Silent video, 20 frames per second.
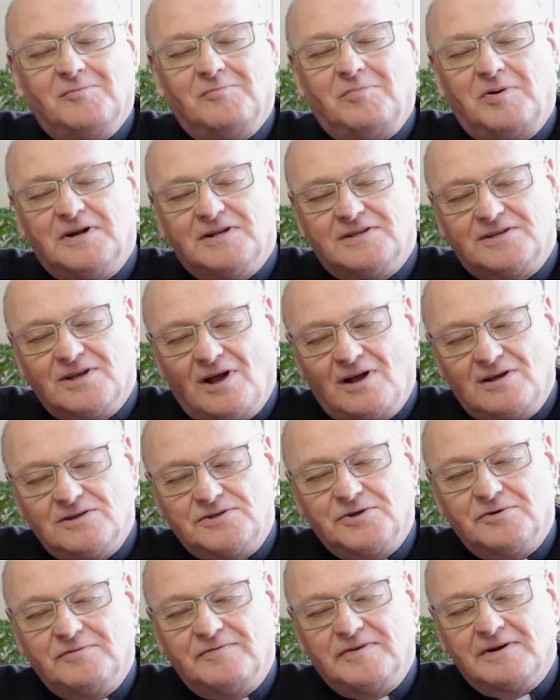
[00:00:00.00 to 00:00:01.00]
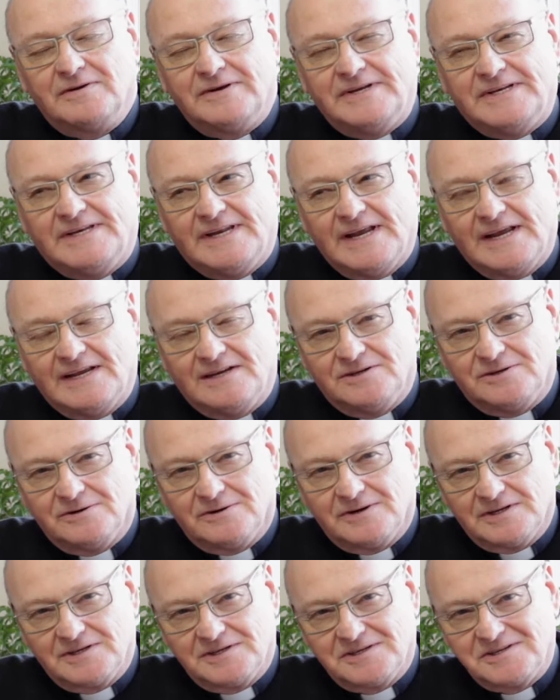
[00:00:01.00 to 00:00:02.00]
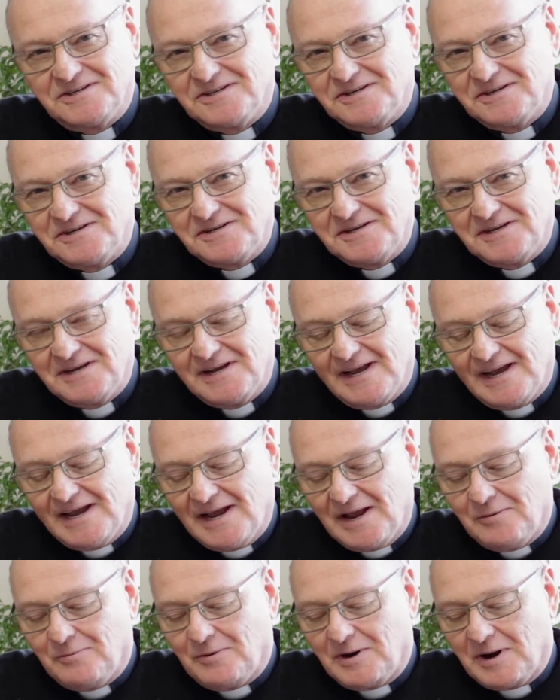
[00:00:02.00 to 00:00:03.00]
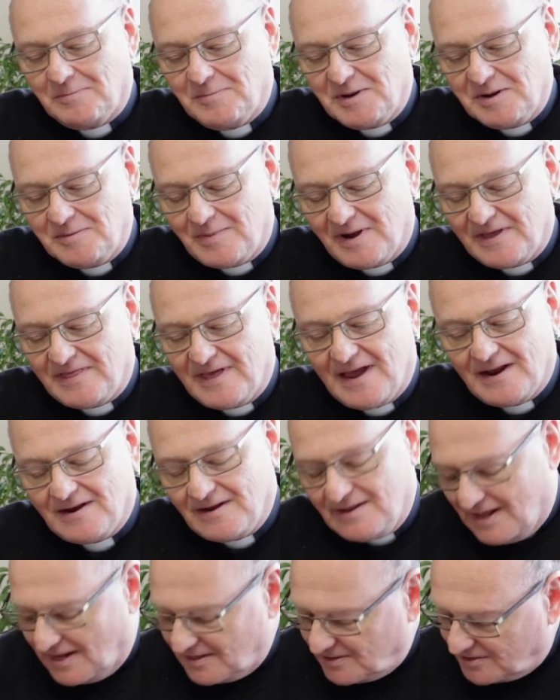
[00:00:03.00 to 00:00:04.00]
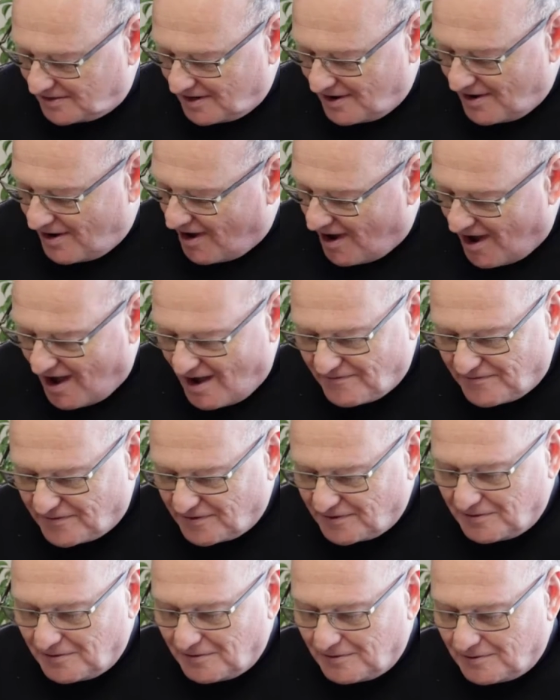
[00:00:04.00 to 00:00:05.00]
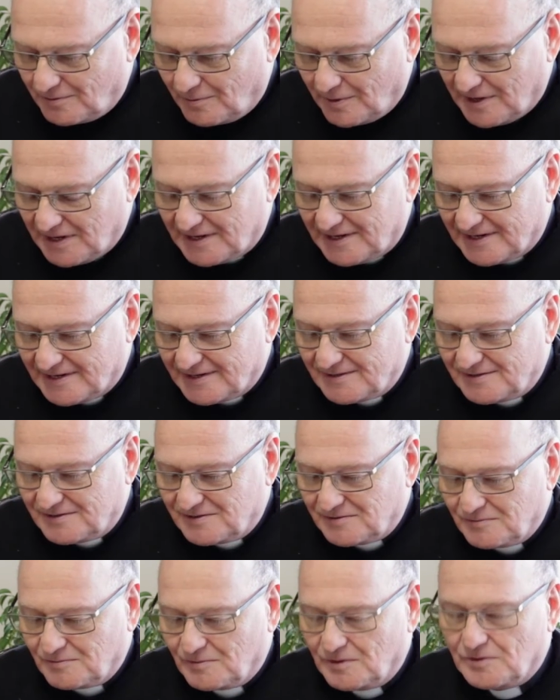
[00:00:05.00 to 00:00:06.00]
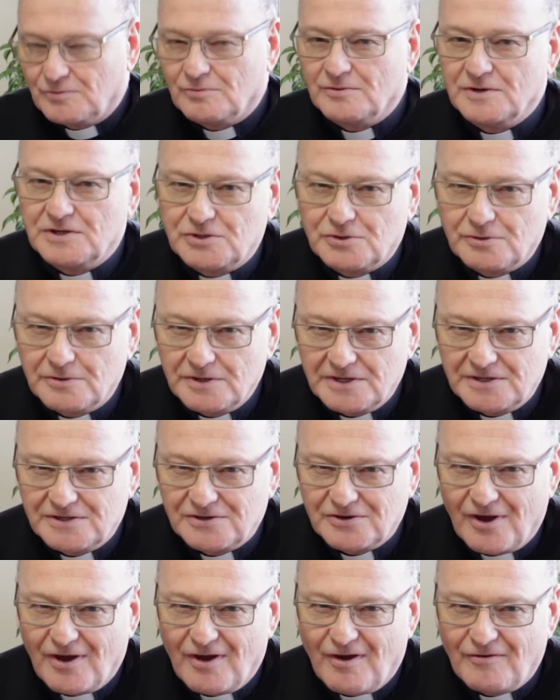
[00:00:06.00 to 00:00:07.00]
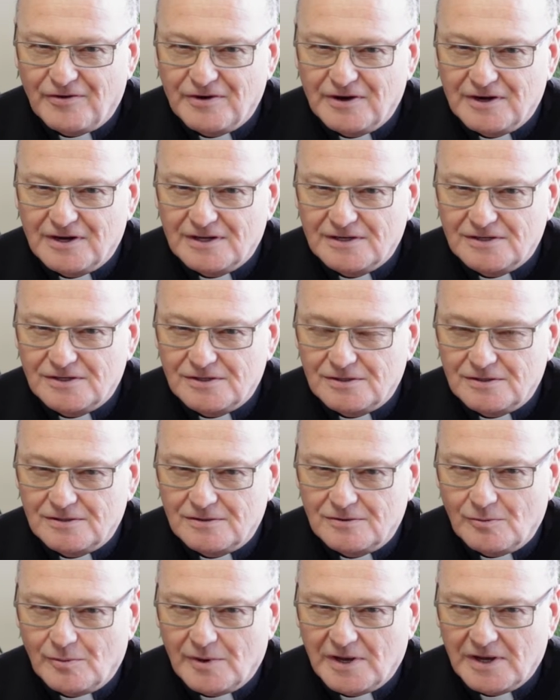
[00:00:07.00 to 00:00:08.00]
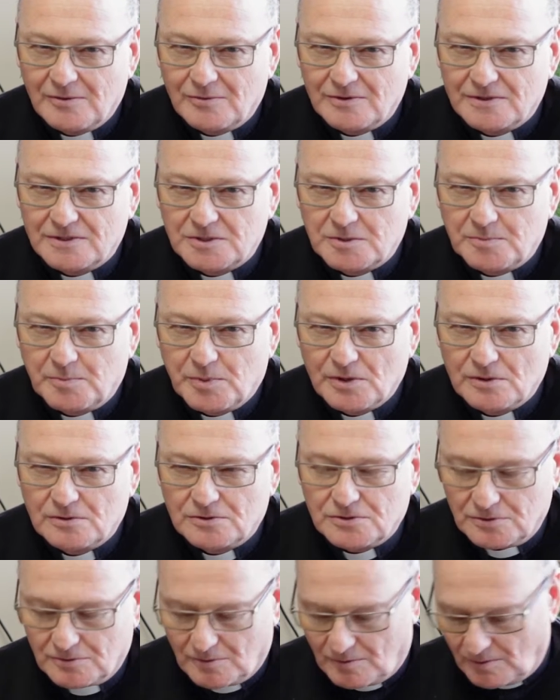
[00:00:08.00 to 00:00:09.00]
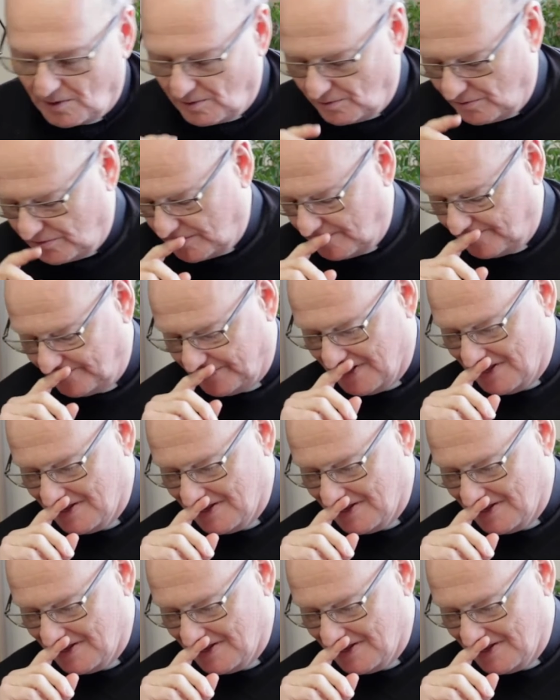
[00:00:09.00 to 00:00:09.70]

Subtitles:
but it's also very dangerous. And what I mean by that, and that's often the way it is with retreats, often it is the way with spiritual growth.